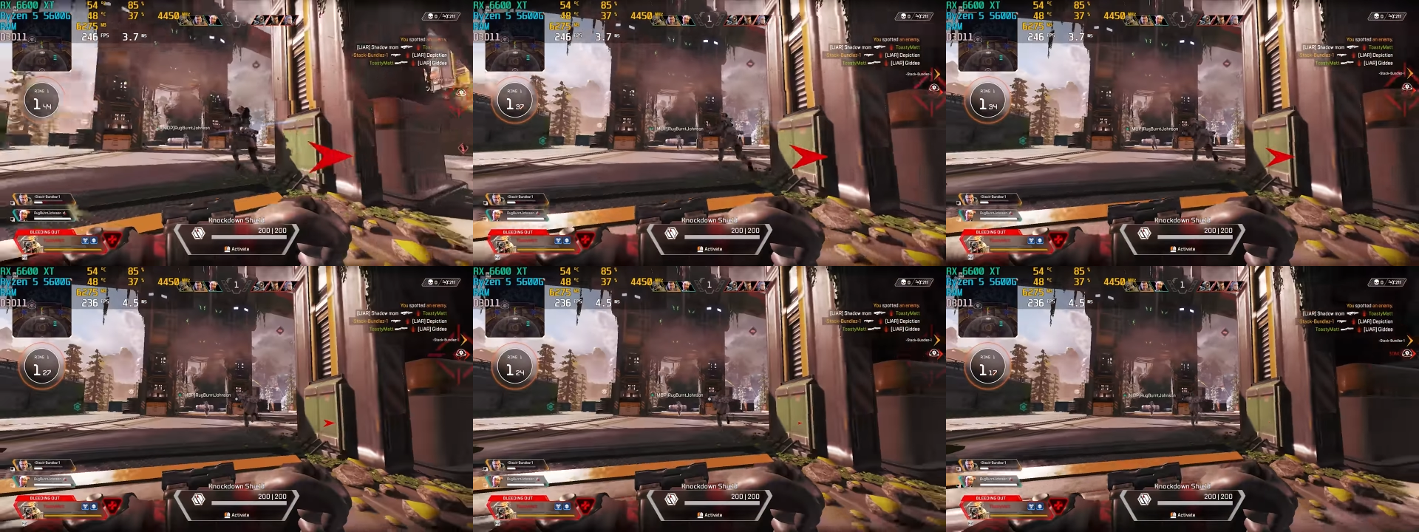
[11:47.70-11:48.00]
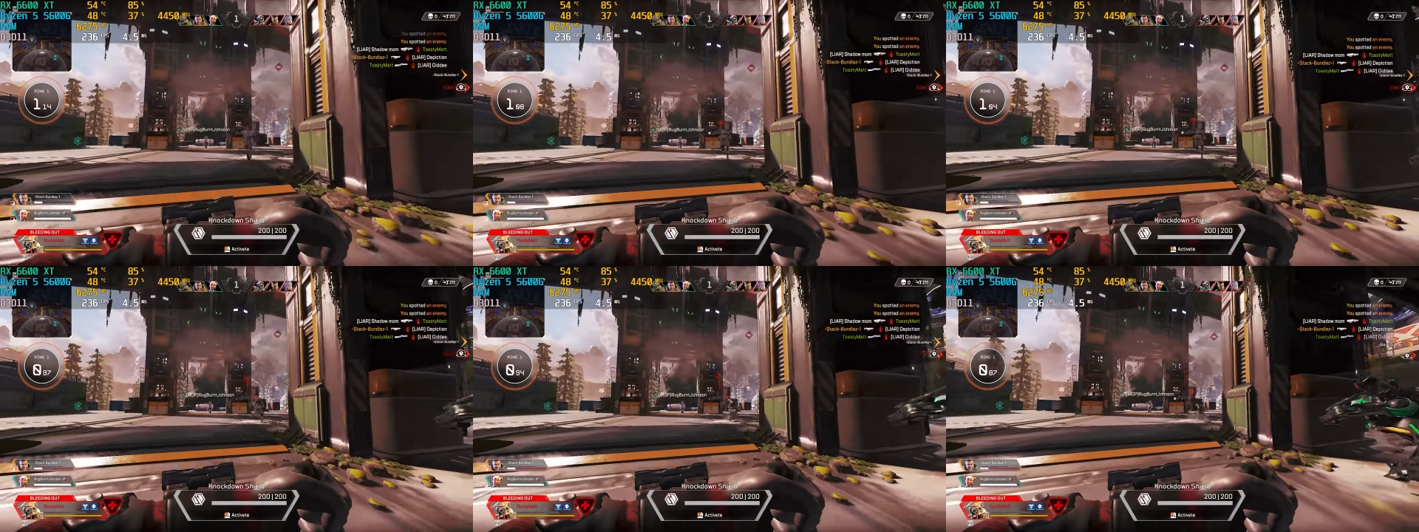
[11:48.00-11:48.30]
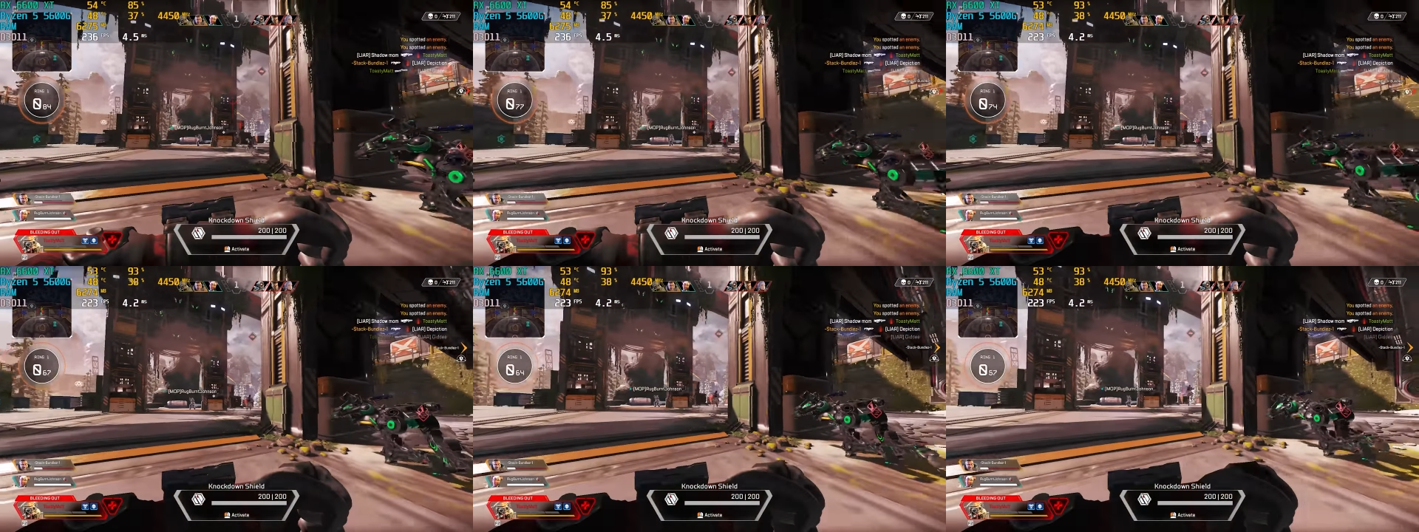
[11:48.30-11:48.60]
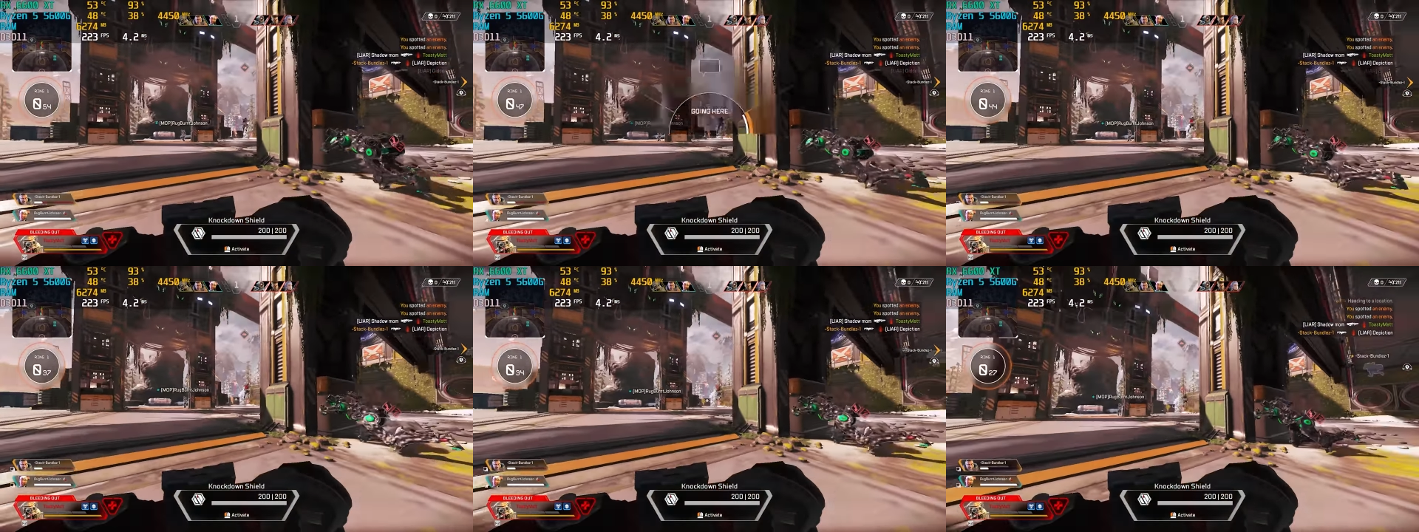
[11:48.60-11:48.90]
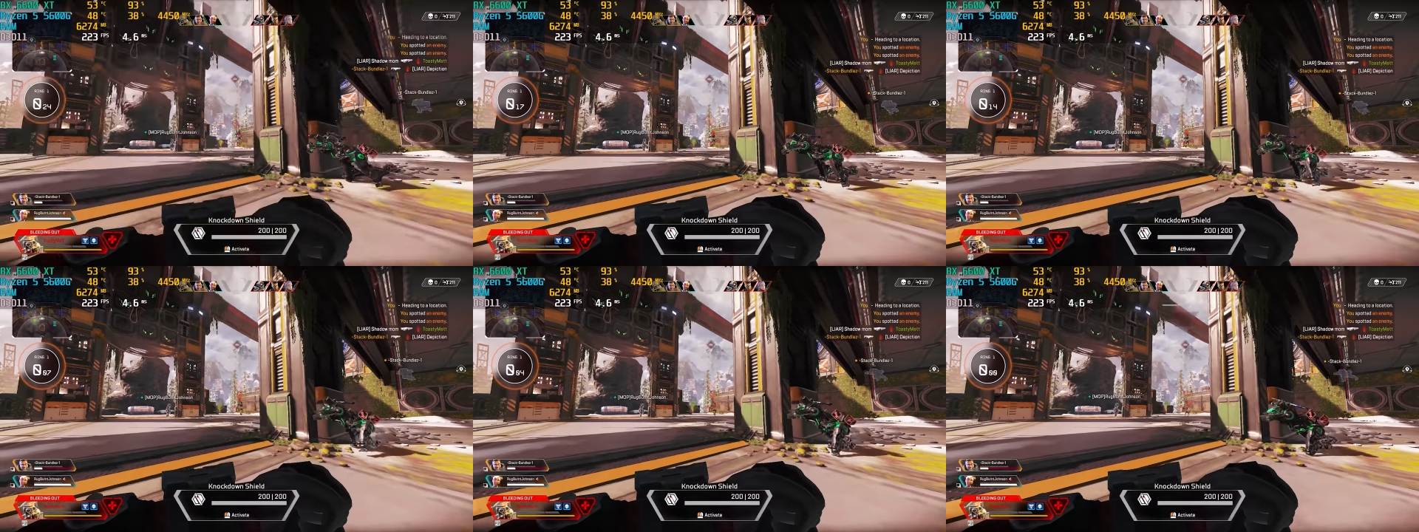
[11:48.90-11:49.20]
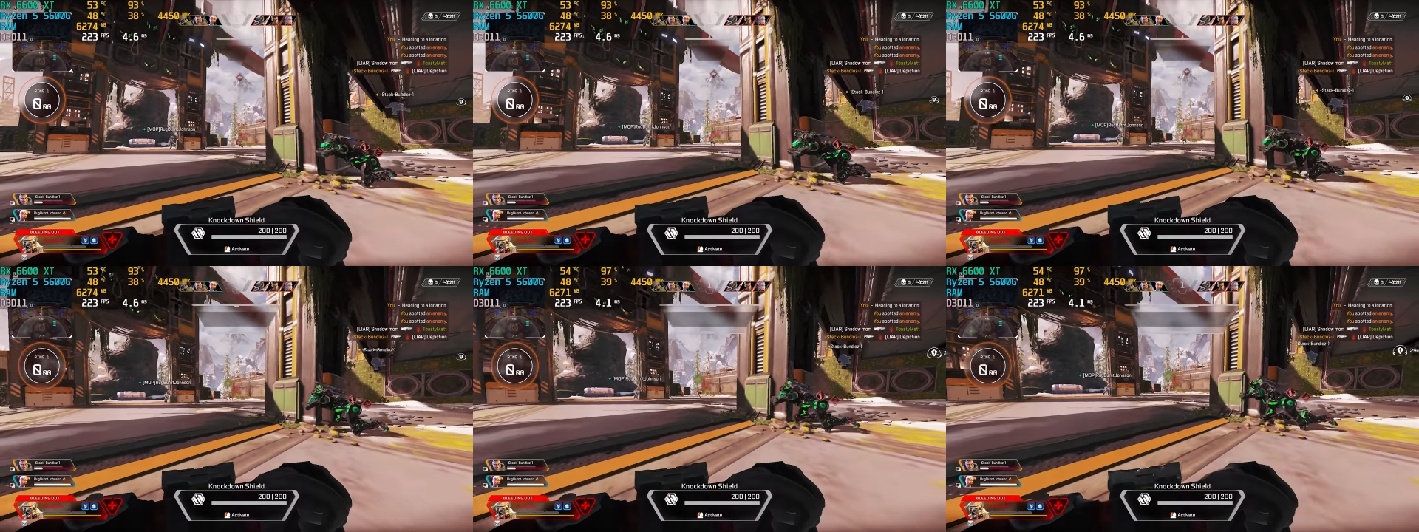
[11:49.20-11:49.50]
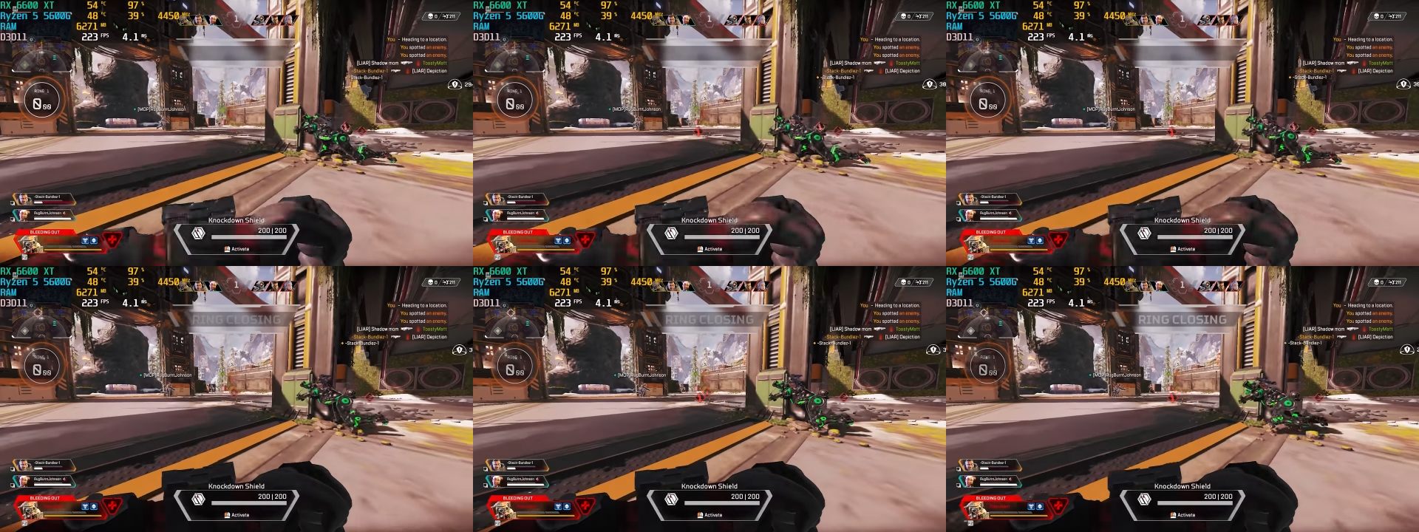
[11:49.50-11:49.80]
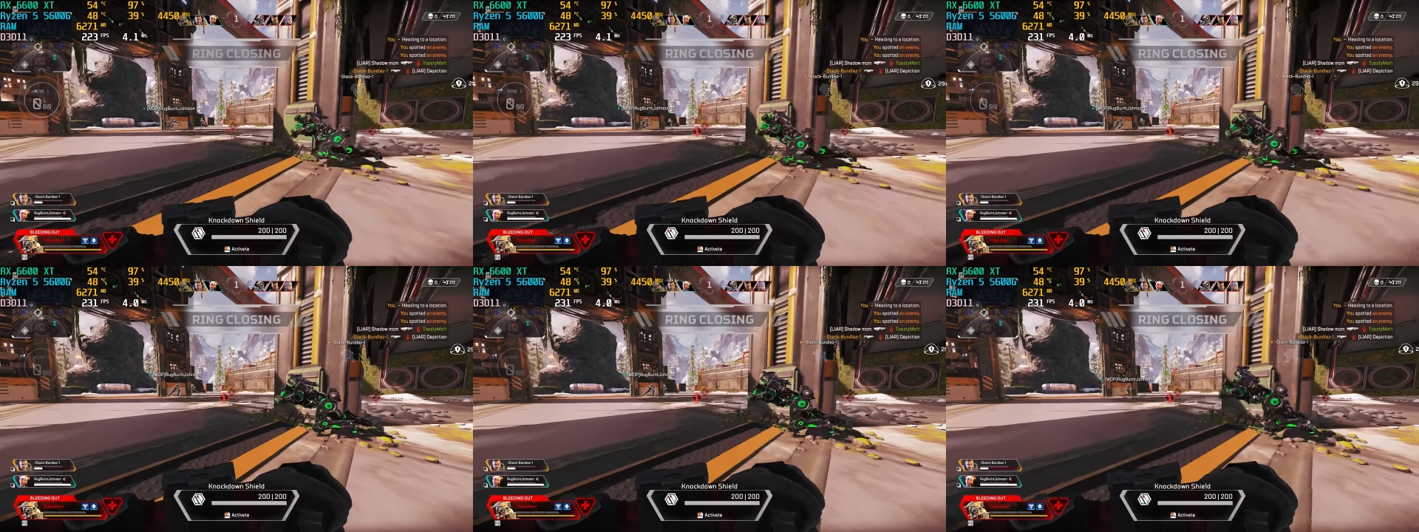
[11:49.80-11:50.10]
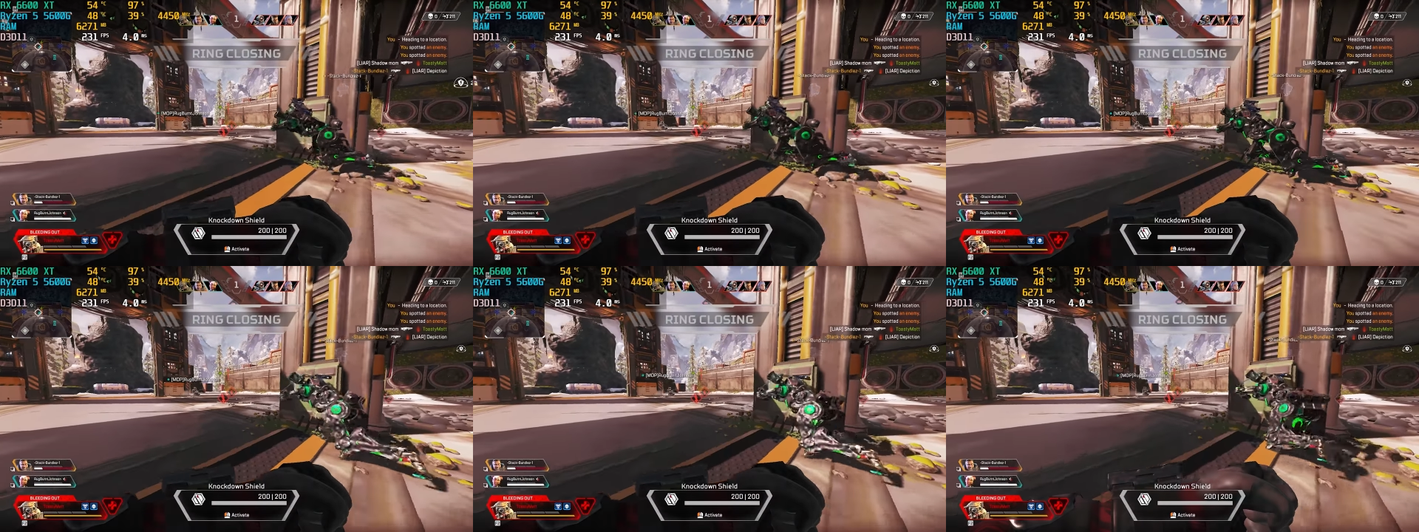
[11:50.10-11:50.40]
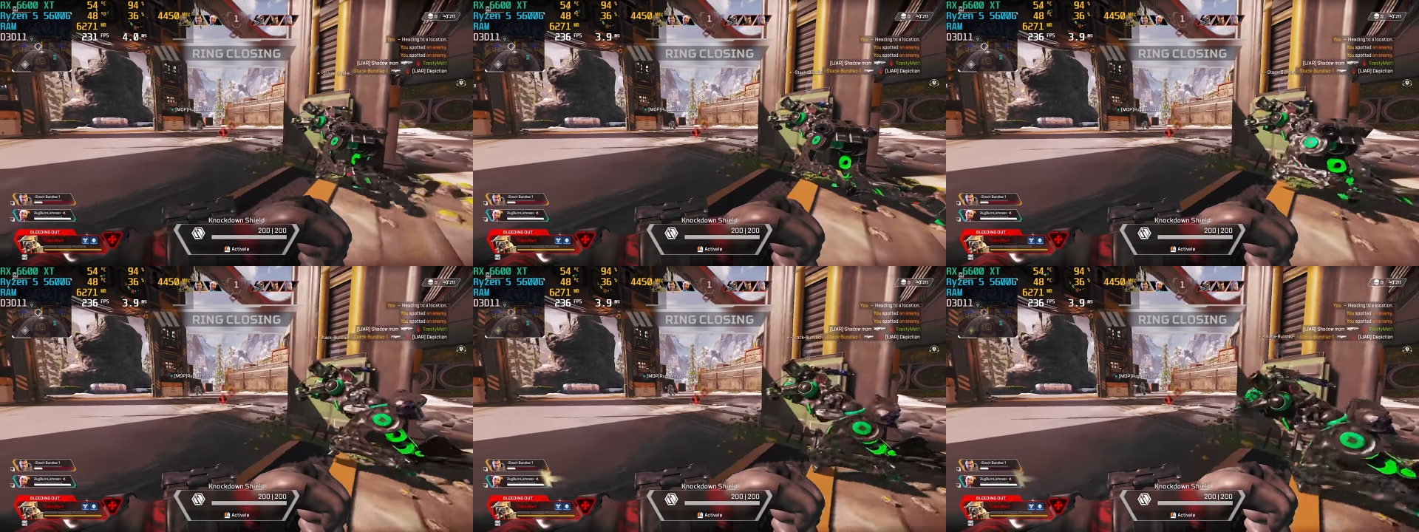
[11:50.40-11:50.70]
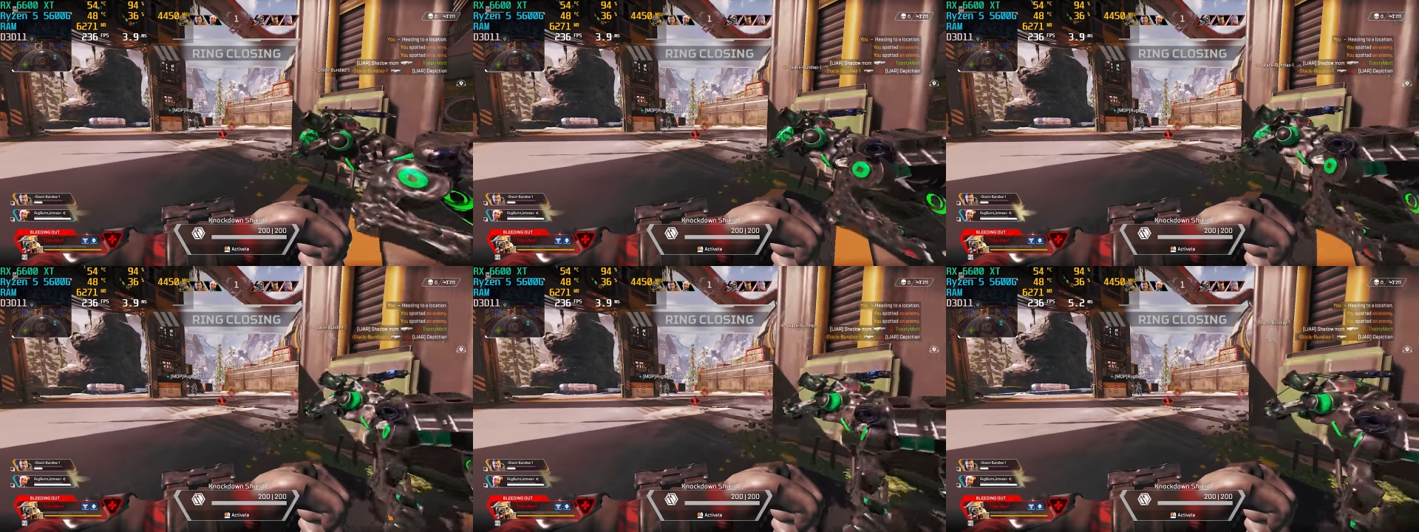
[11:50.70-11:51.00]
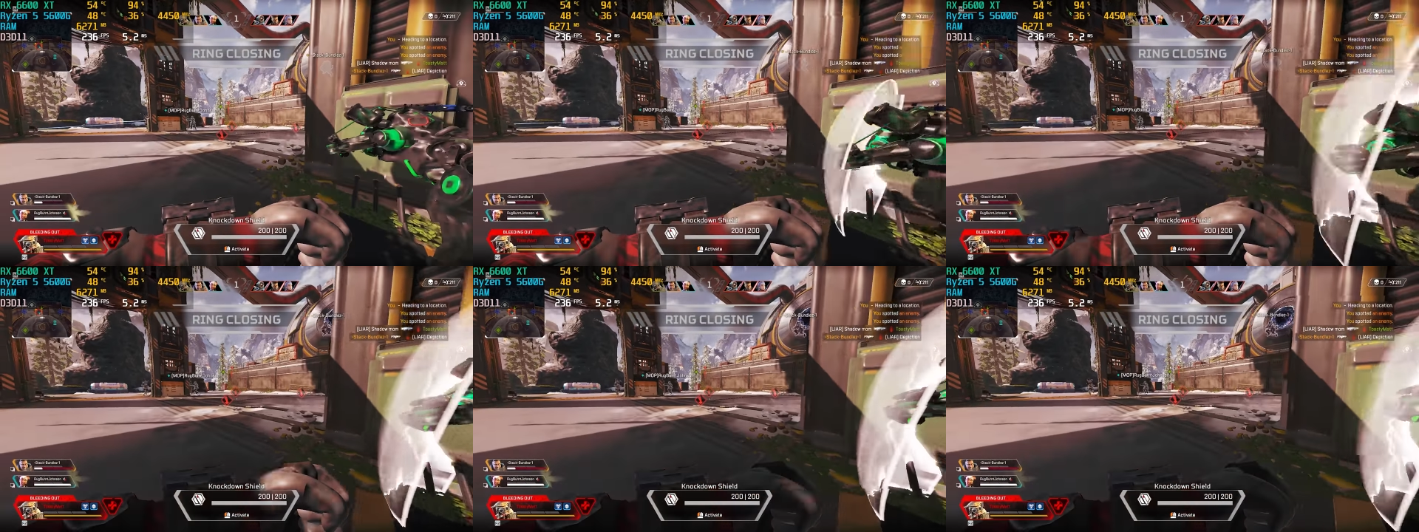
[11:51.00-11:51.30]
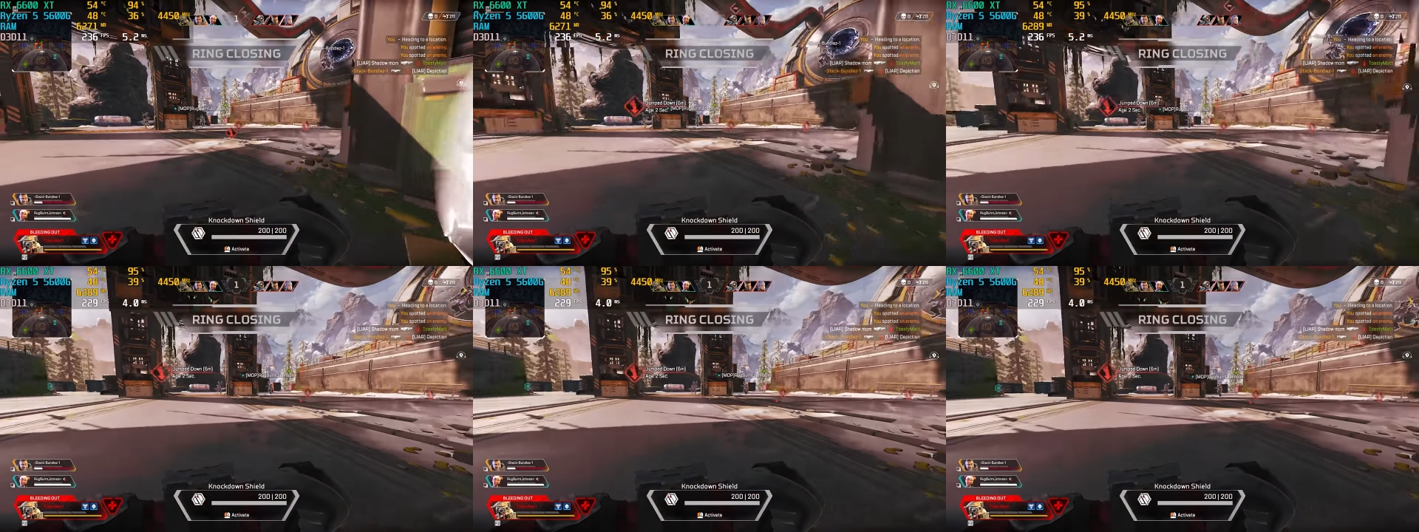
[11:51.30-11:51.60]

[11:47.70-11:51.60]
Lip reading: Nobody's mouth can be seen.